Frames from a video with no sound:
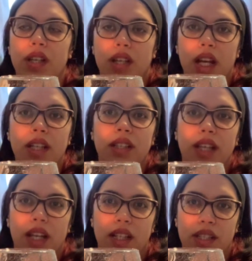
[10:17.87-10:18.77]
kind of
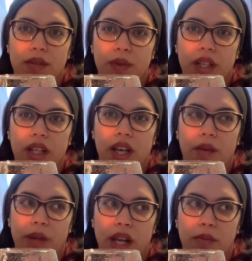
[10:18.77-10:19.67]
look at it this way,
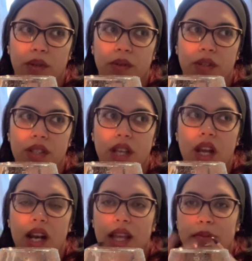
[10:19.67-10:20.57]
Capricorns.
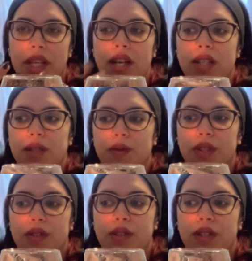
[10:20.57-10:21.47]
Like, be honest
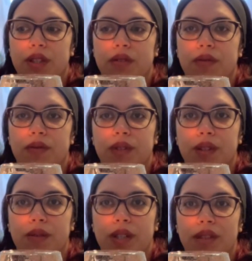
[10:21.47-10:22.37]
with yourself. You
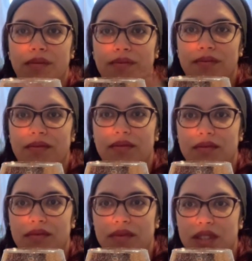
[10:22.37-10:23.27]
know what?
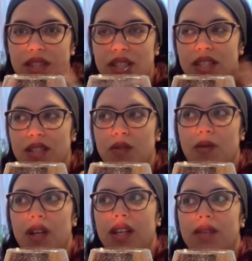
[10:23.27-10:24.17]
This is who
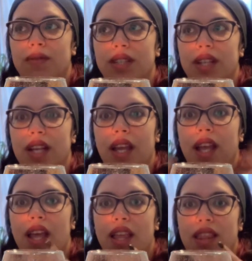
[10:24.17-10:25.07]
I am today.
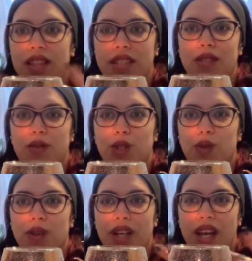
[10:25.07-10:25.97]
This is what's
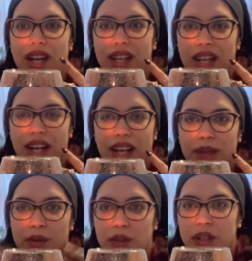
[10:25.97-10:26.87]
going on. And I
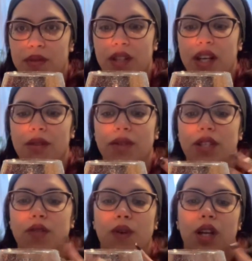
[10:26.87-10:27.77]
am grateful that I am
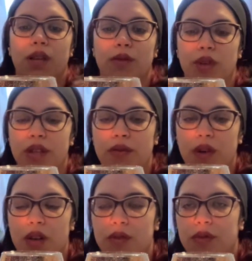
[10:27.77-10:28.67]
this far. I am grateful
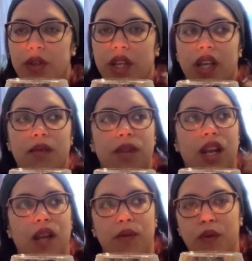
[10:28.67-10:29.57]
I overcame that.
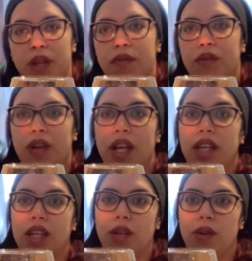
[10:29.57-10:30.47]
I am grateful I
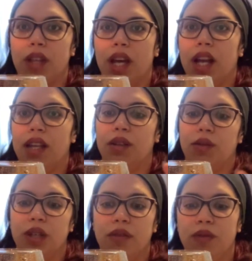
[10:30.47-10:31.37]
healed that. I am
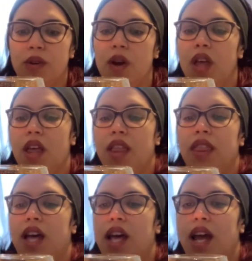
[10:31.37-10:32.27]
grateful
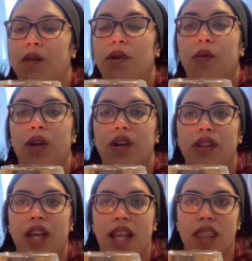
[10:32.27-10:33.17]
that I'm aware
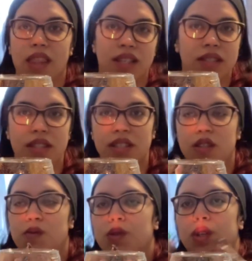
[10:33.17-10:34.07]
that this
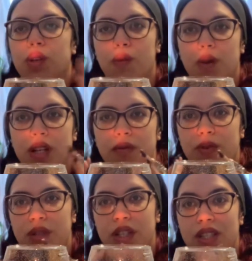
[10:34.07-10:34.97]
needs work or
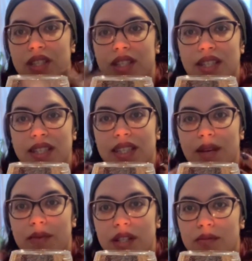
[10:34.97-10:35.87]
whatever it is.
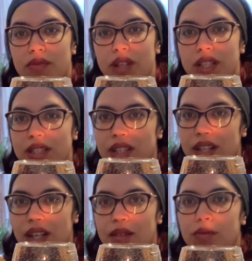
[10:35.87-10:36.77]
Accept it, embrace
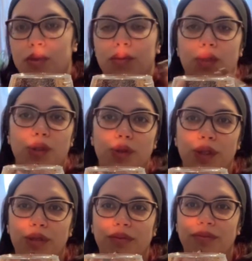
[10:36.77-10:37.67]
it, and move
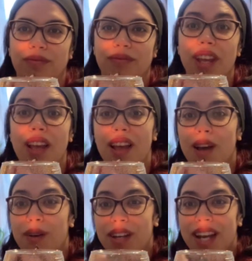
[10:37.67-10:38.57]
forward.
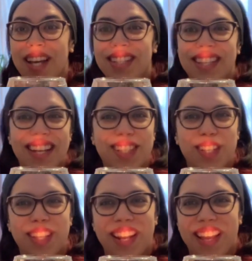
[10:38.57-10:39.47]
Well, guys, that is
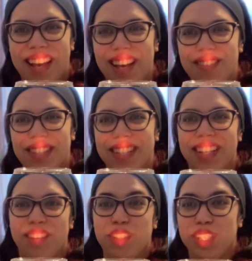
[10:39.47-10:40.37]
all that I have. Sending
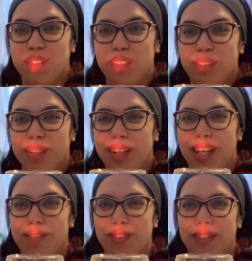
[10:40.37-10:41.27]
every single one of you
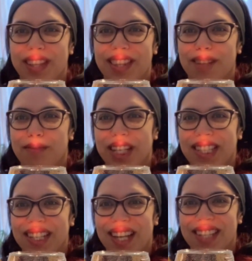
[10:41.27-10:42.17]
love, strength, and
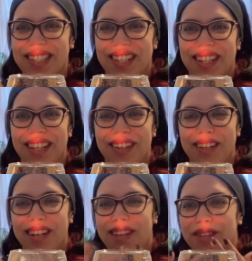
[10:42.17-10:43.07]
blessing, guys. Take
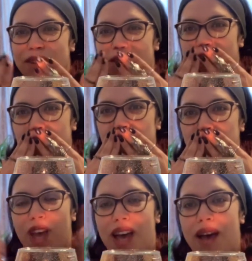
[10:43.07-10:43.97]
care. Love you all.
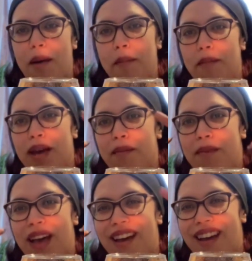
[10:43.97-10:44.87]

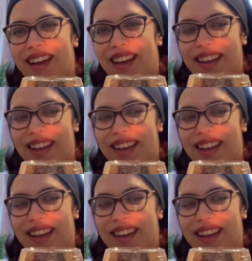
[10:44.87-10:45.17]
Bye-bye.